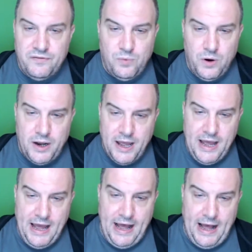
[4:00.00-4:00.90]
for it,
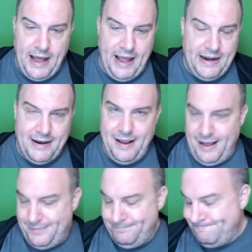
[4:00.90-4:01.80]
and
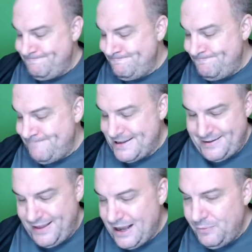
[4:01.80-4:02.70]
it's
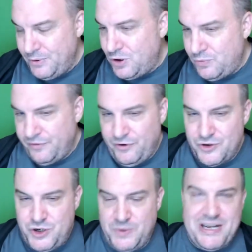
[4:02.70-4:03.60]
a thing I would refer
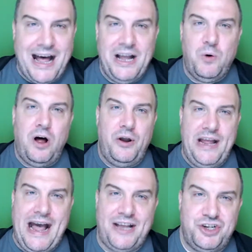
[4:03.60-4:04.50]
to as high
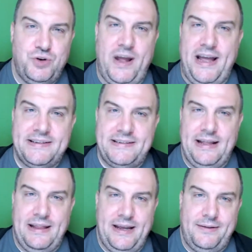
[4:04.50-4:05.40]
quality ashtray. It's
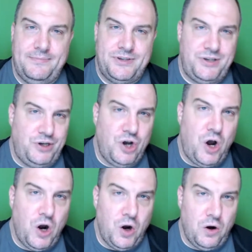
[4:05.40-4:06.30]
that like
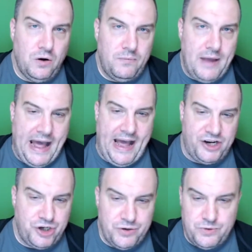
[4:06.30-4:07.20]
cigar
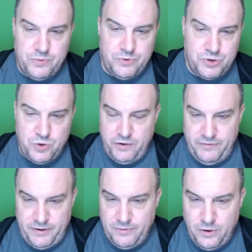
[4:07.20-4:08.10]
ash sort of
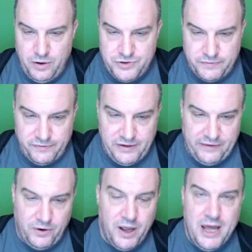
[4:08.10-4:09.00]
a
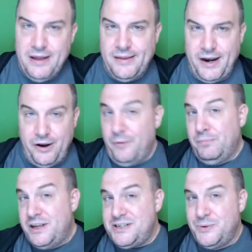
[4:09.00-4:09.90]
flavor, not in an
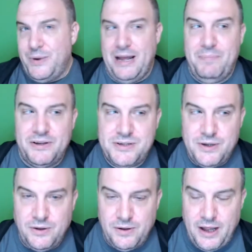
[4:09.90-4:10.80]
unpleasant way, but
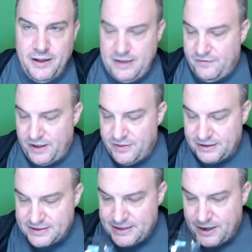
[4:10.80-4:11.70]
still definitely a
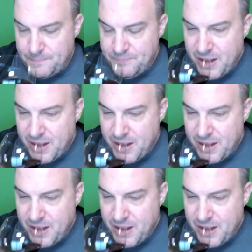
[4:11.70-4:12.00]
thing that's there.